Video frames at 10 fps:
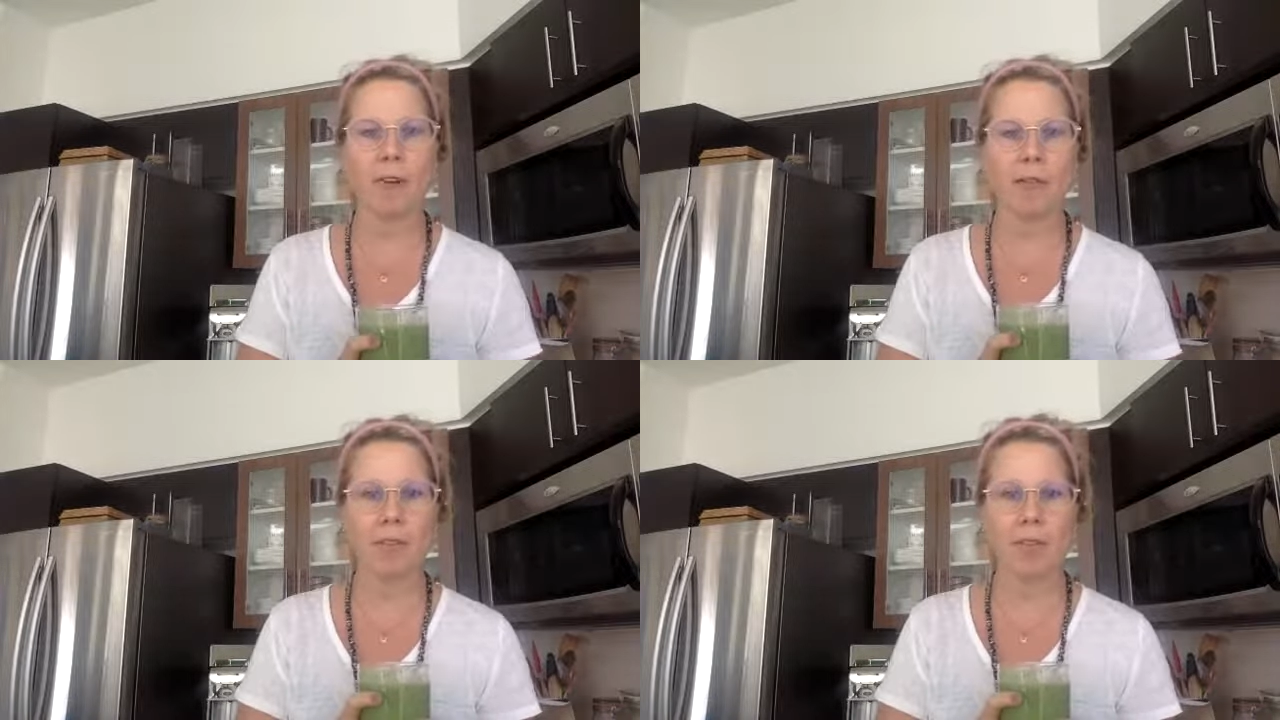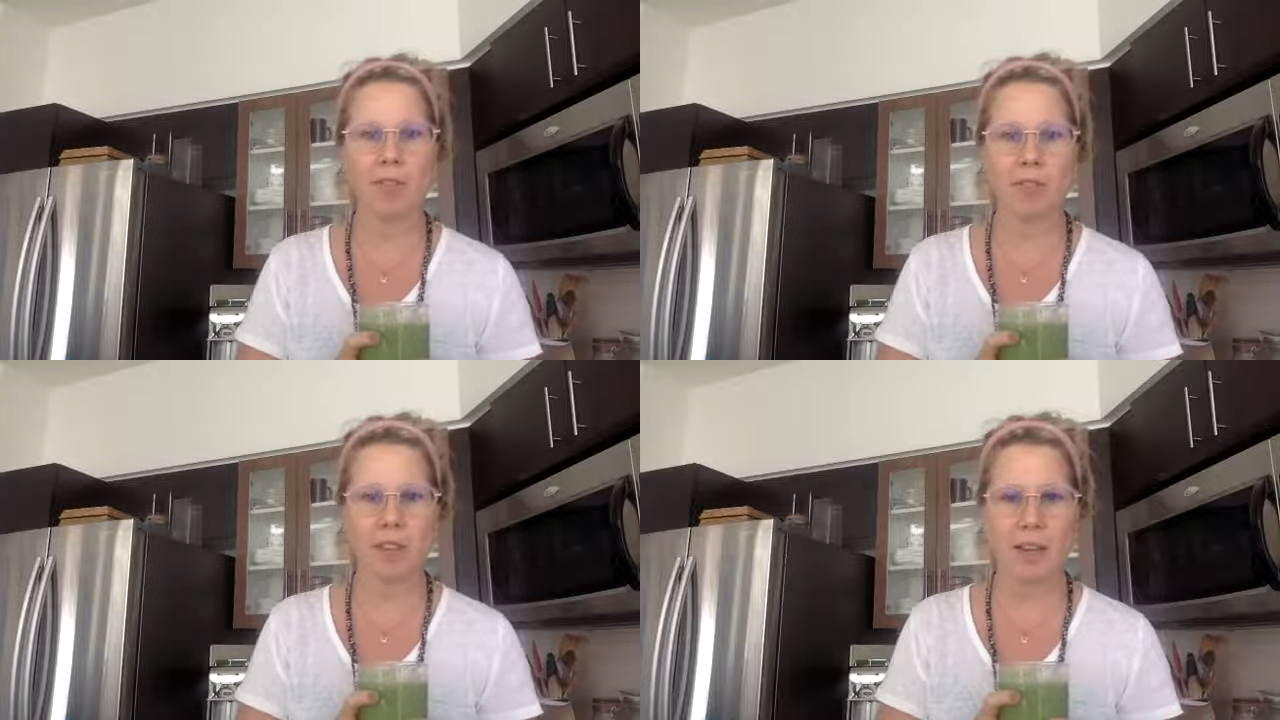
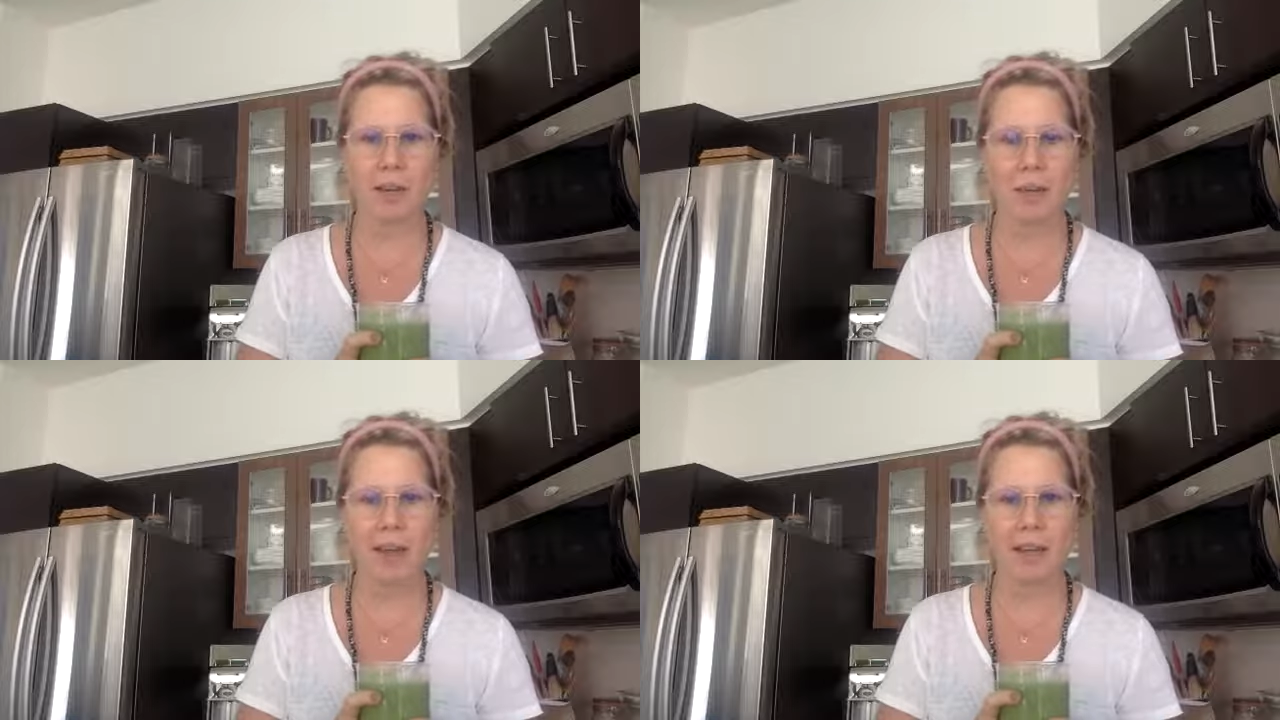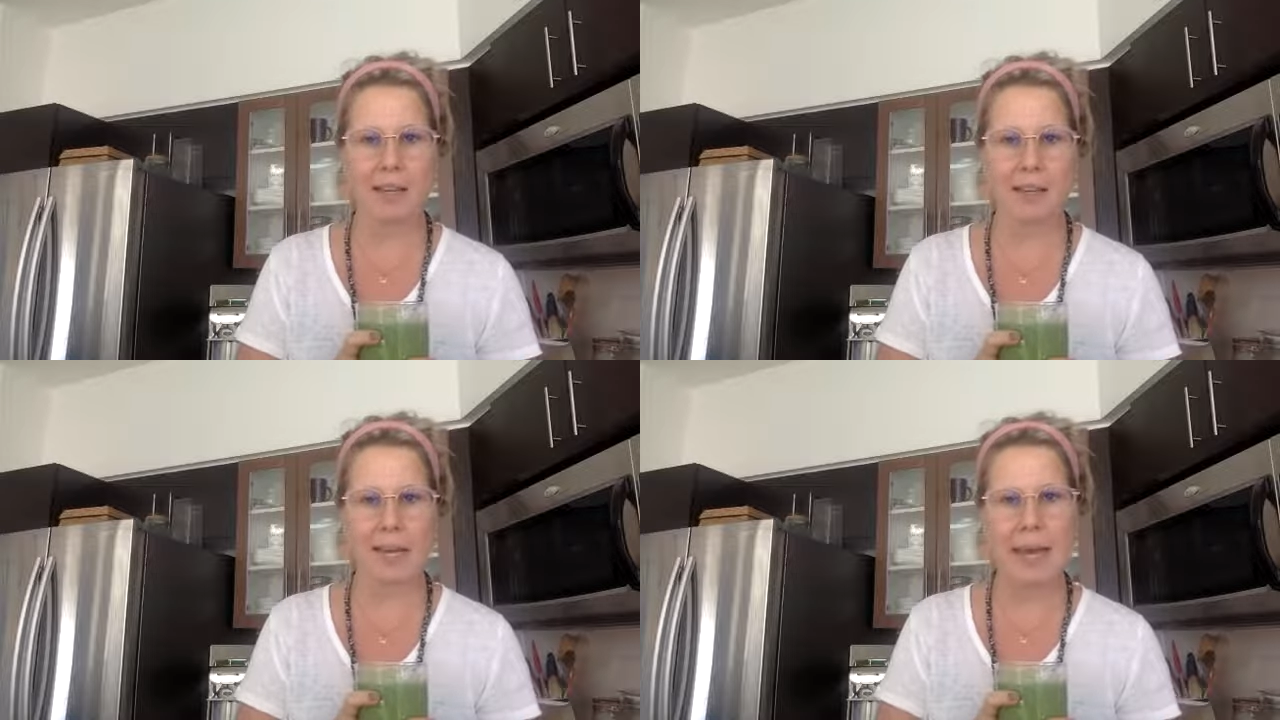revolution back
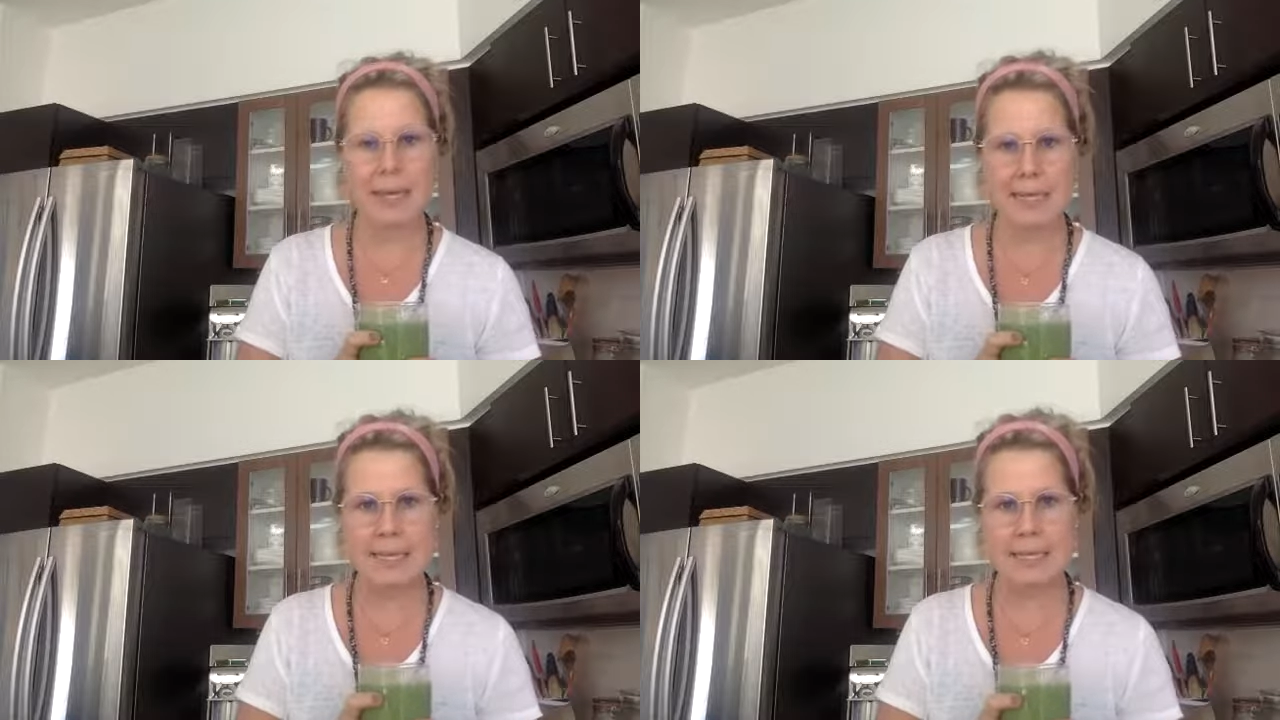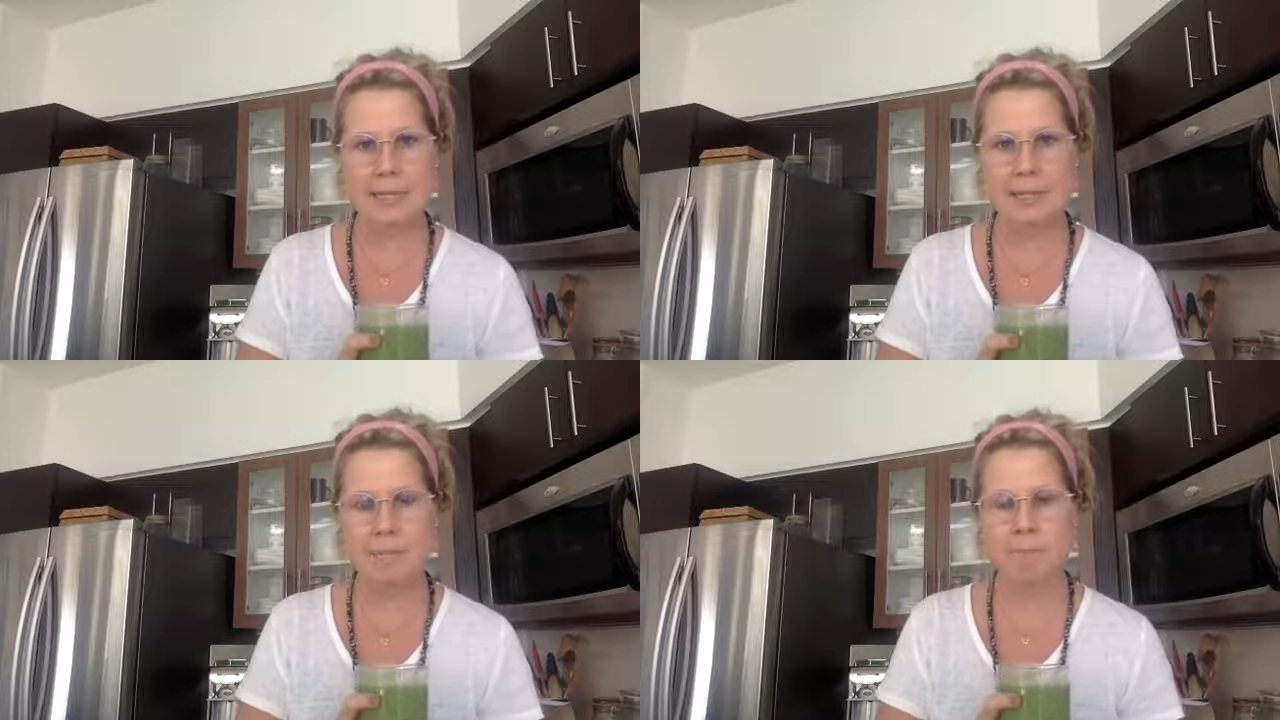in the
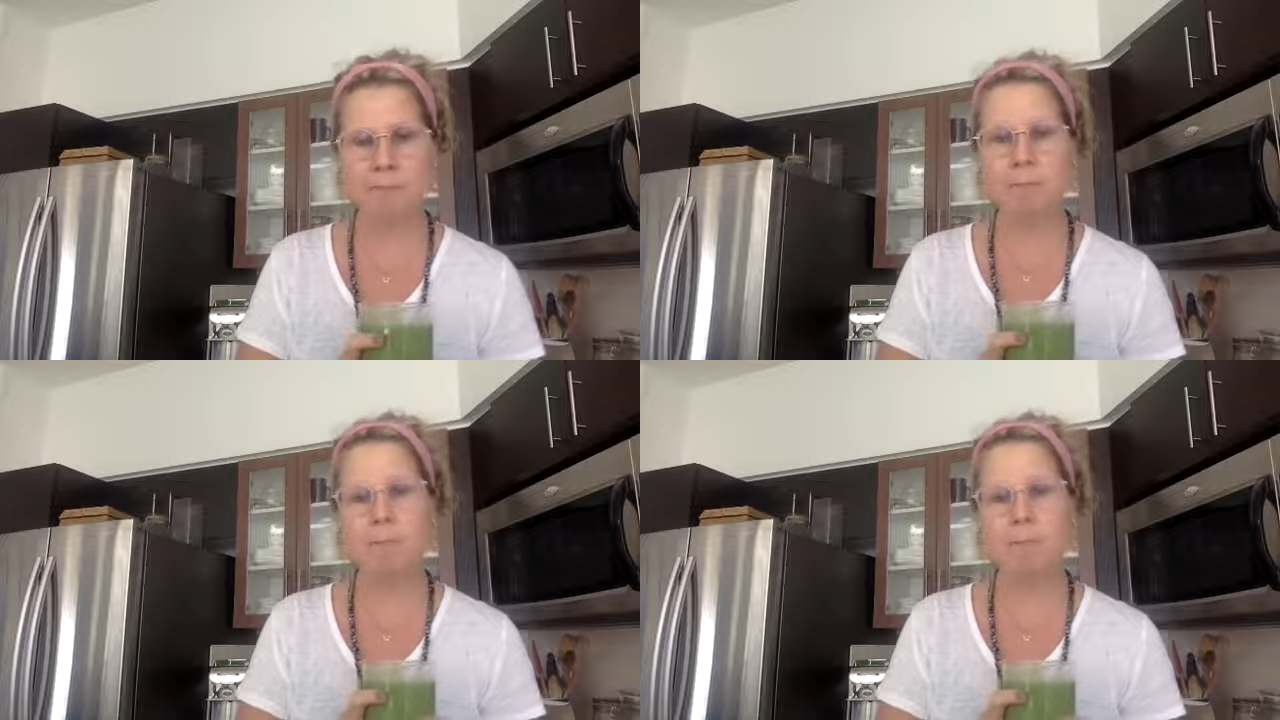90s.